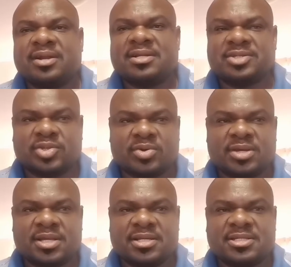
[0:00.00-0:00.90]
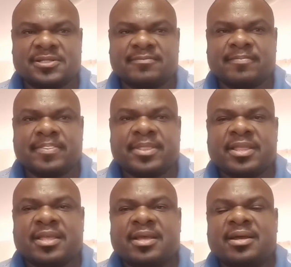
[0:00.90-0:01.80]
destroy
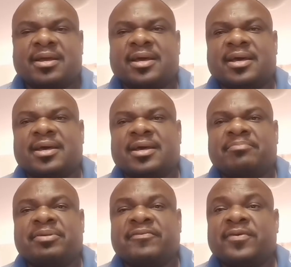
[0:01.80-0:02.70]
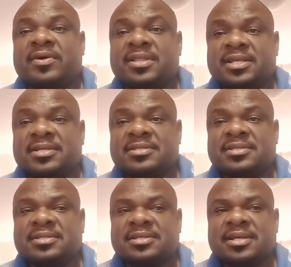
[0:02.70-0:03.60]
it. Before this,